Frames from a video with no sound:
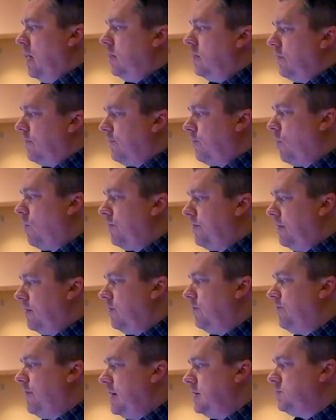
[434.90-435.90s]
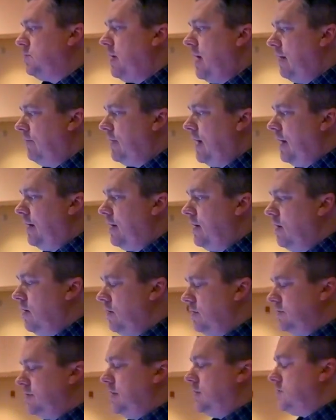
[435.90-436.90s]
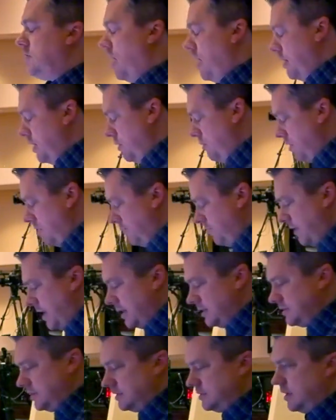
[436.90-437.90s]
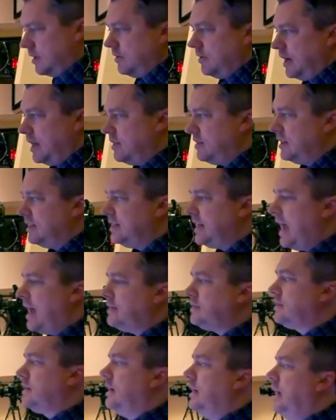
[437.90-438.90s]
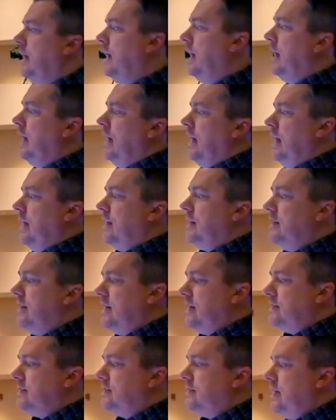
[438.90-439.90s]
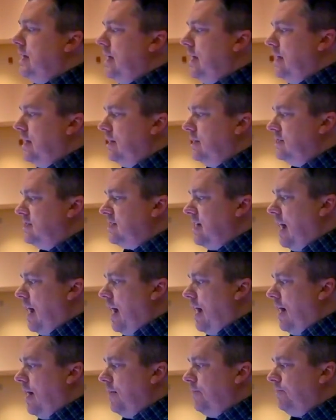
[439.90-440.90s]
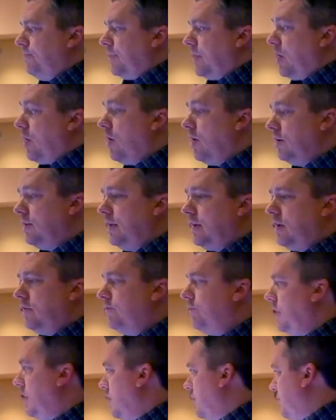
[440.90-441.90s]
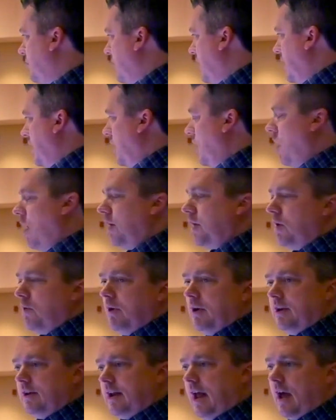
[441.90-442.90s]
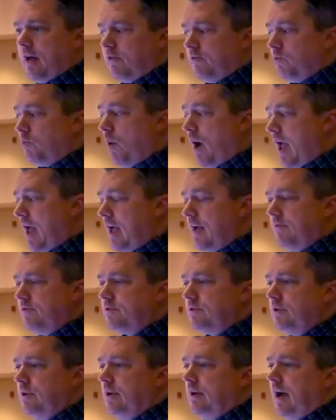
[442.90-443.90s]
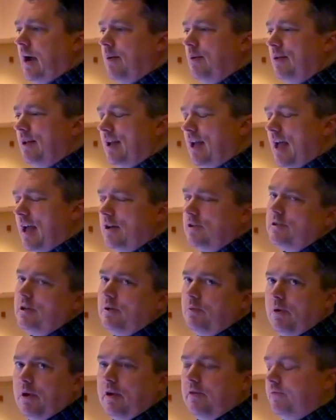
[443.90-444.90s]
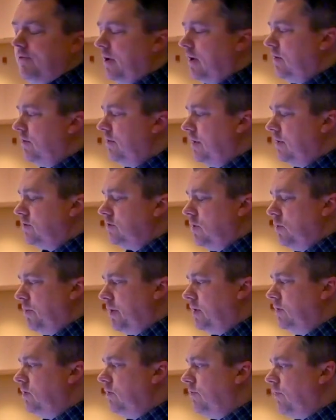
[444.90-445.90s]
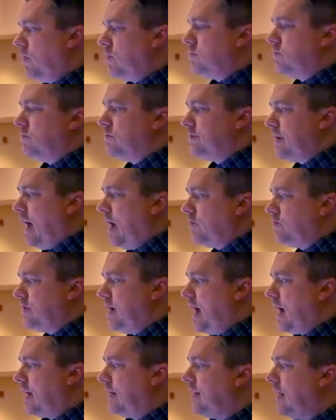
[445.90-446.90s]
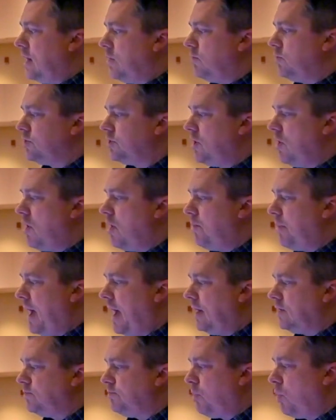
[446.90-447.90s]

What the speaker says: The fourth interface we have down here is this audio interface that's underneath the desk. This is currently configured for getting audio in and out of waves. I will occasionally reconfigure this so we can do virtual sound check, and then it will show up as